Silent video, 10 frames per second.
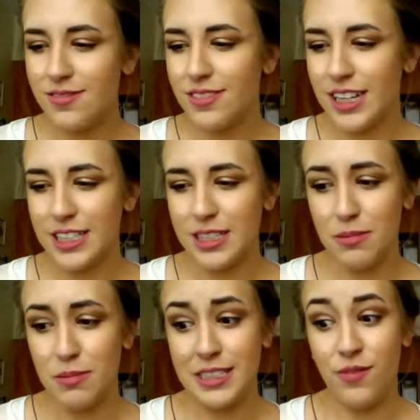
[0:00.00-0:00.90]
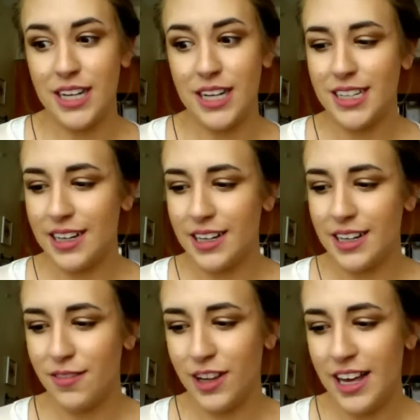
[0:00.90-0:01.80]
That's the best advice I can give for
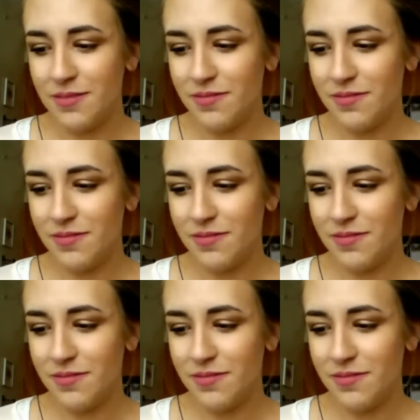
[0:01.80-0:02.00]
that.